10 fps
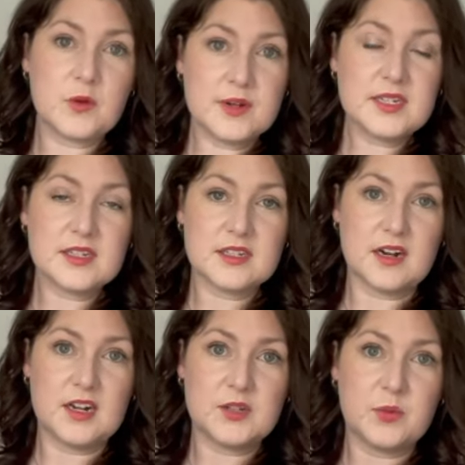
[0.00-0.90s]
going to
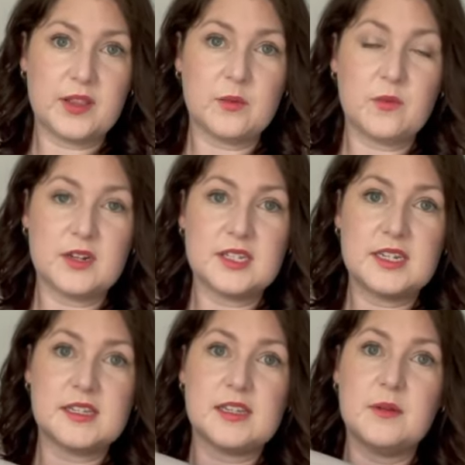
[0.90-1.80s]
start with what
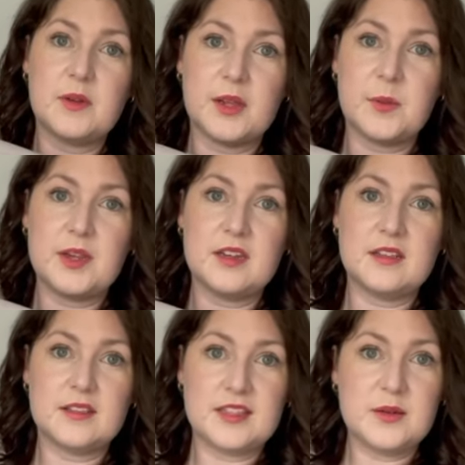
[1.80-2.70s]
is, in my
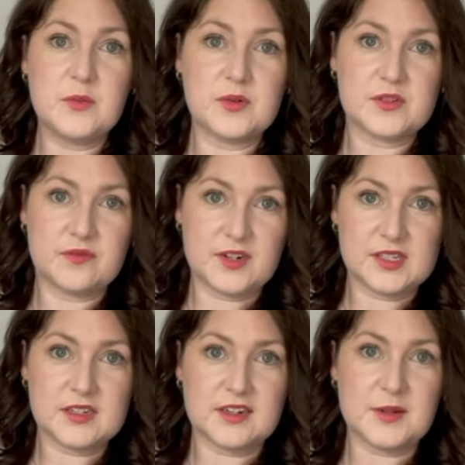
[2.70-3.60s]
opinion, the most
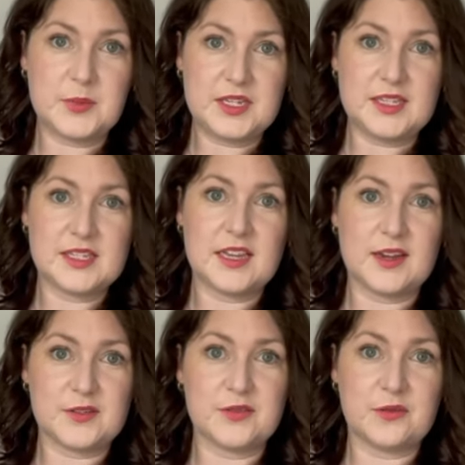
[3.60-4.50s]
versatile piece
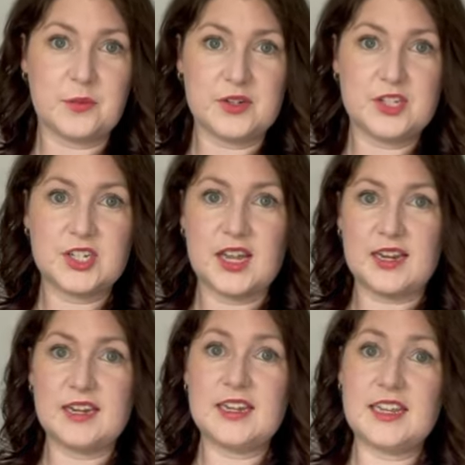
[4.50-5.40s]
out of the bunch
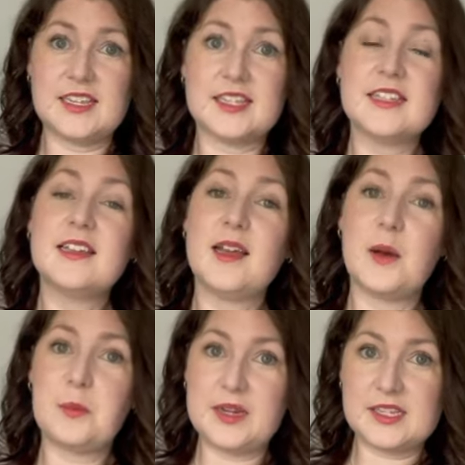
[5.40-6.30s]
and is
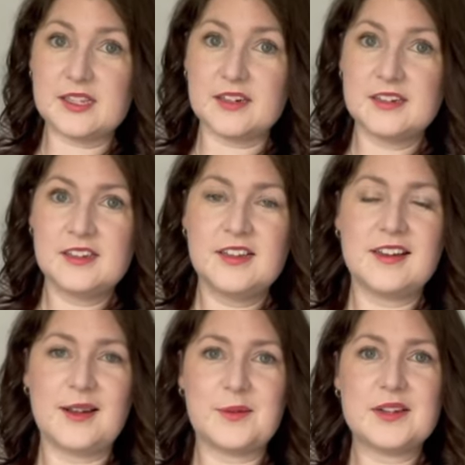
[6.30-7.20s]
a blazer.
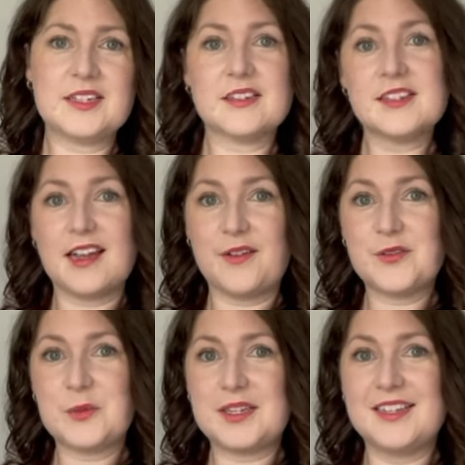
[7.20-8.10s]
Now, it doesn't have
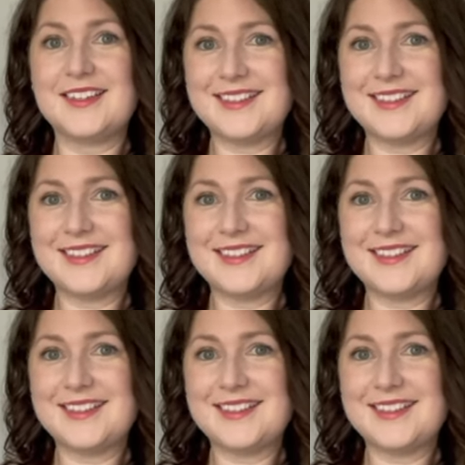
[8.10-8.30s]
to be